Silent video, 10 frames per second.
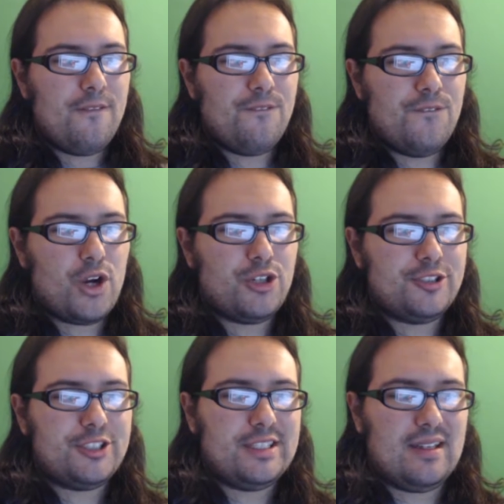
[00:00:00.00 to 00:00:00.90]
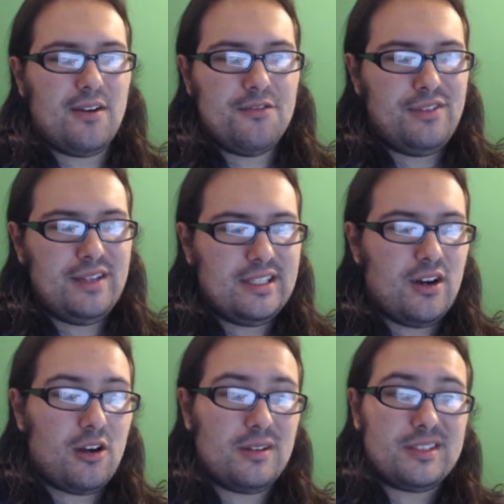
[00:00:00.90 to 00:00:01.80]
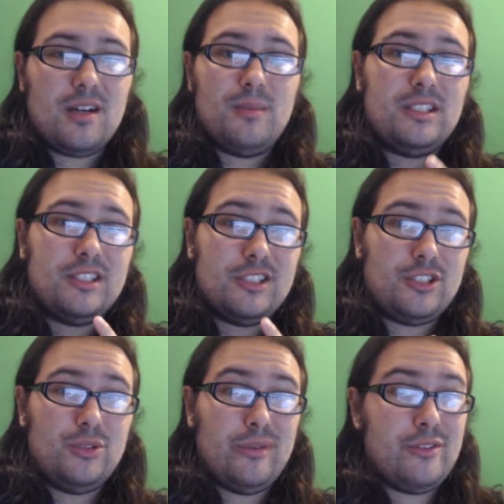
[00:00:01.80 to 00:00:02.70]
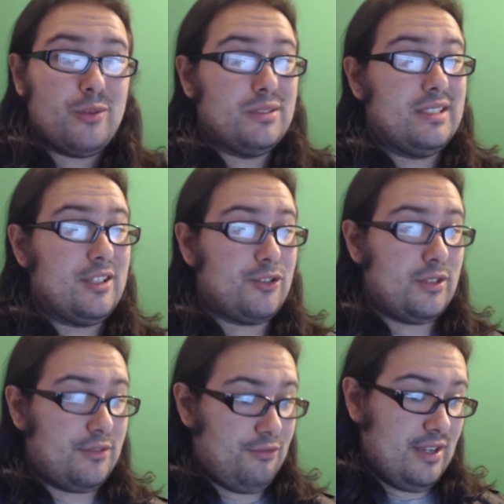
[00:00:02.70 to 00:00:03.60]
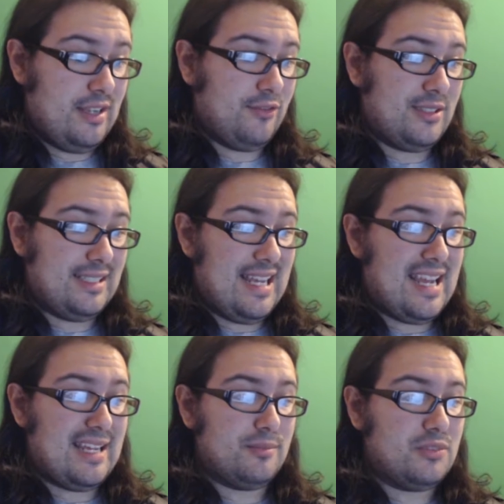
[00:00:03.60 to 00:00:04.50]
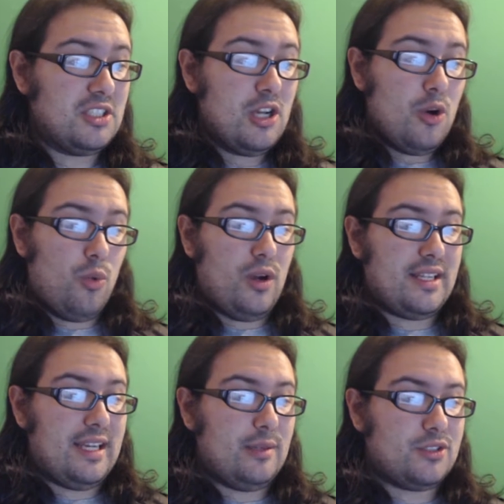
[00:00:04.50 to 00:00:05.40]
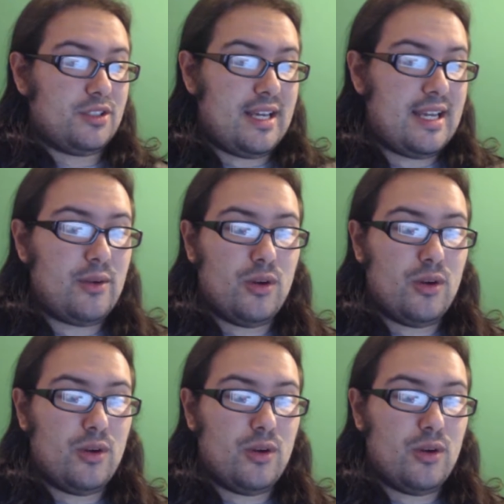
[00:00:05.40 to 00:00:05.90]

version of VR is coming to two of your potentially favorite games. What games are they?